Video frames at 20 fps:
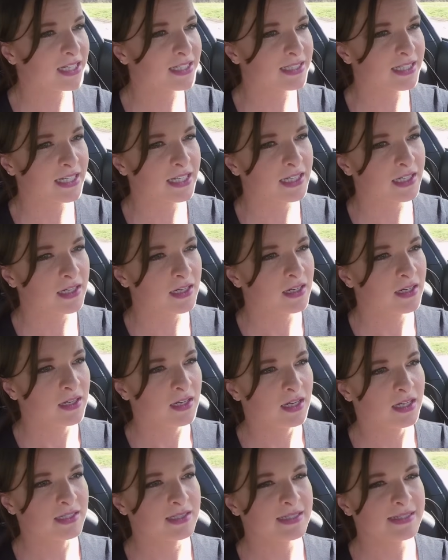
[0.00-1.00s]
isn't
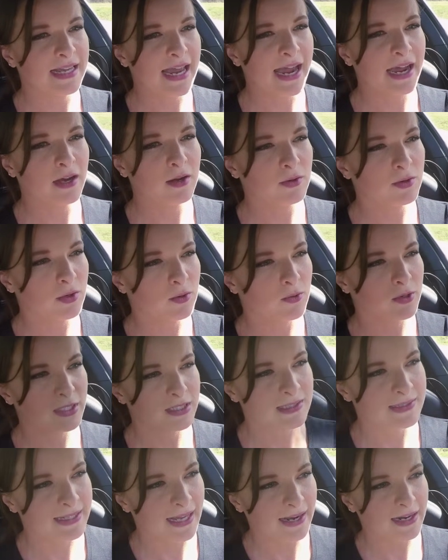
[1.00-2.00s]
a sound or a
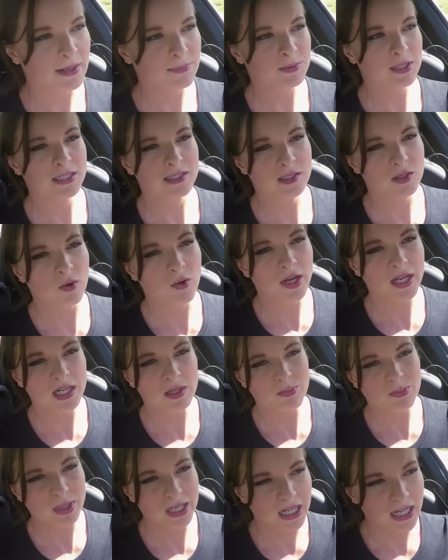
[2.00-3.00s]
setup that's going to
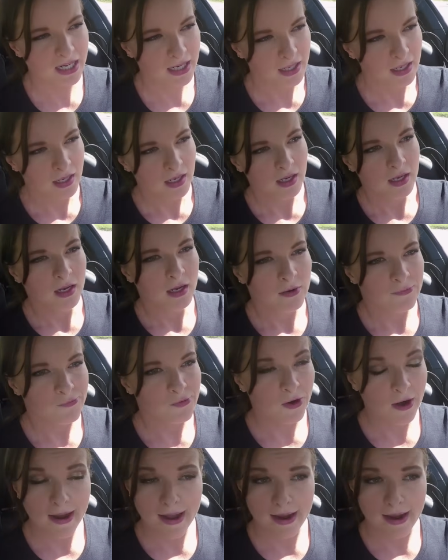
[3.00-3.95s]
be for